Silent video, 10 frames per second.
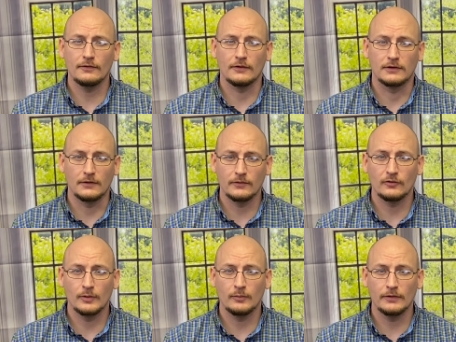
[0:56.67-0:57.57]
difference
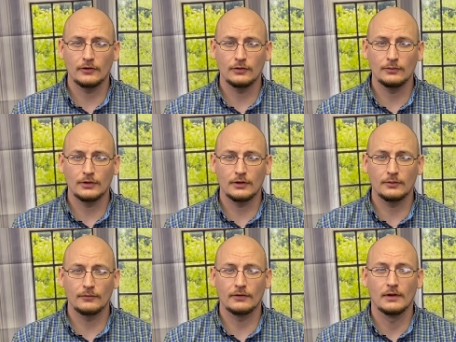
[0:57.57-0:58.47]
between the two
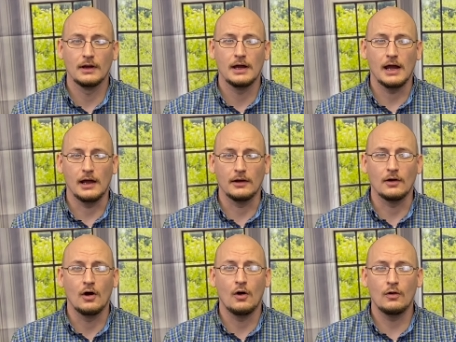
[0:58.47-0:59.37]
terms? And
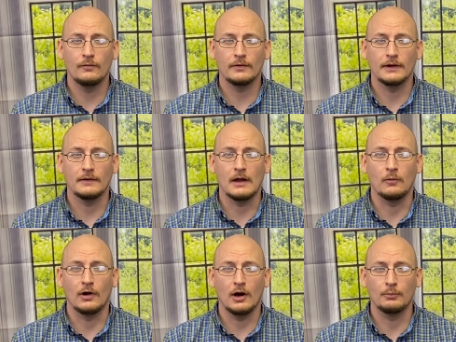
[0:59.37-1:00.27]
hopefully it will
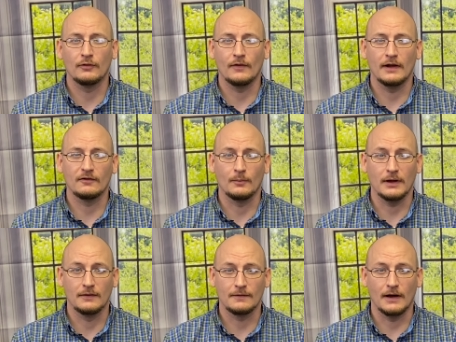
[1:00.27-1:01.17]
help provide some
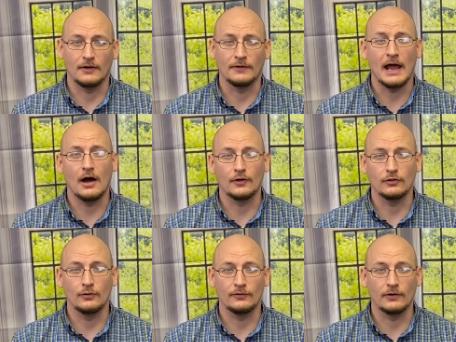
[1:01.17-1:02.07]
insight on how to
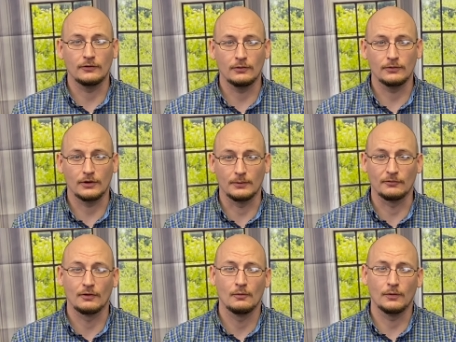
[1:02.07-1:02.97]
use these two
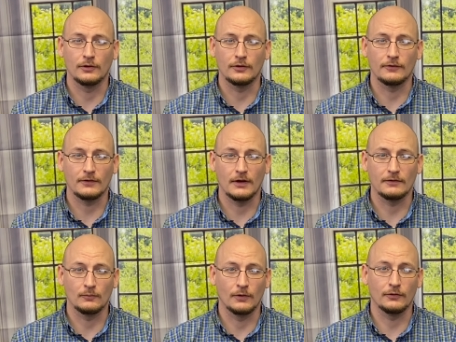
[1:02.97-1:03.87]
terms when you're discussing with your